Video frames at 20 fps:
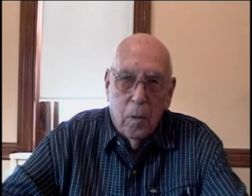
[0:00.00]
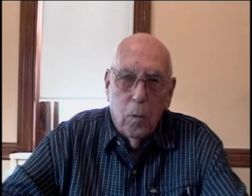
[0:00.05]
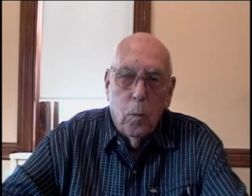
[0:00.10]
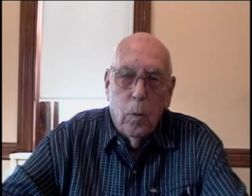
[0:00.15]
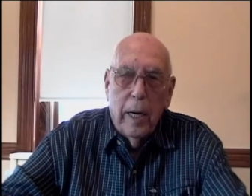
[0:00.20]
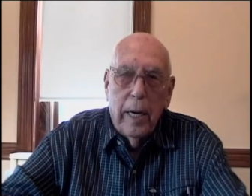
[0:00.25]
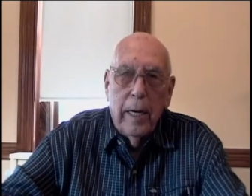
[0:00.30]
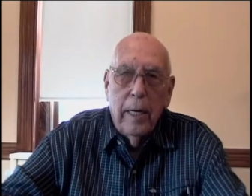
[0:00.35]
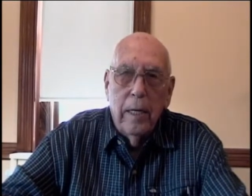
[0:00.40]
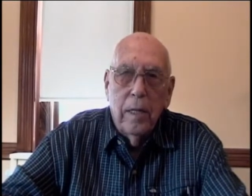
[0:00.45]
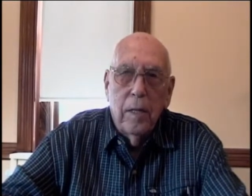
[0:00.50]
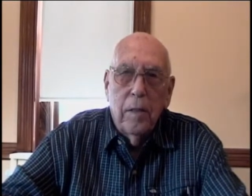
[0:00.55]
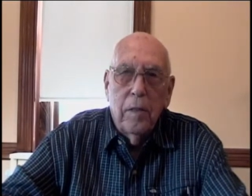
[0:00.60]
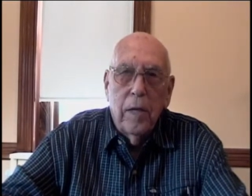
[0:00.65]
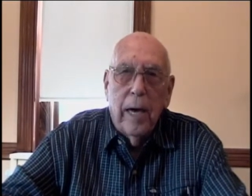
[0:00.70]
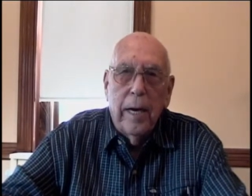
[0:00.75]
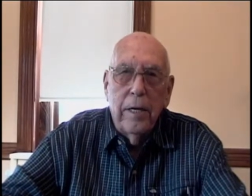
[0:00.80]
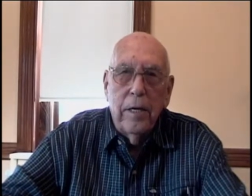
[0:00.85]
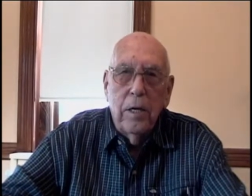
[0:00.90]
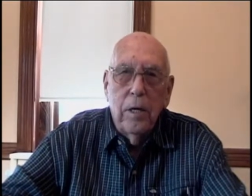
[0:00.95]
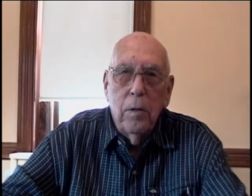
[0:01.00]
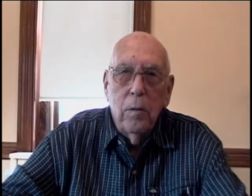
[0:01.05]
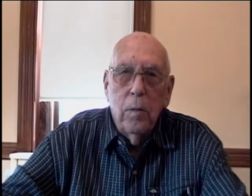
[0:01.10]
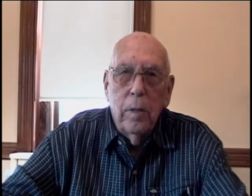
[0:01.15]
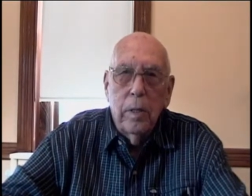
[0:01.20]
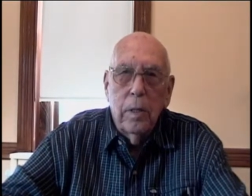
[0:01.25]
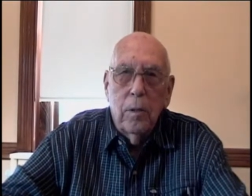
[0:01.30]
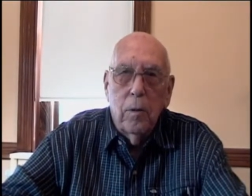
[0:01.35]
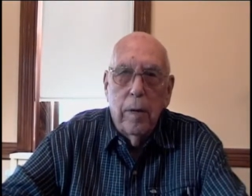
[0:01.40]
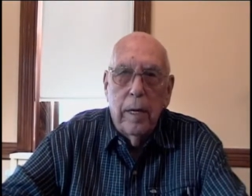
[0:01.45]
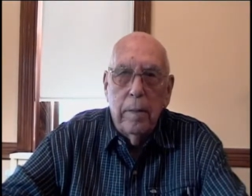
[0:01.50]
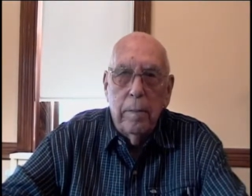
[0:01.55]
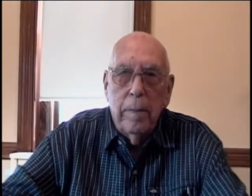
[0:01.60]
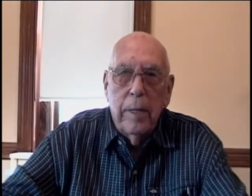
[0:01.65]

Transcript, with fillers: Wayne, thank you, and great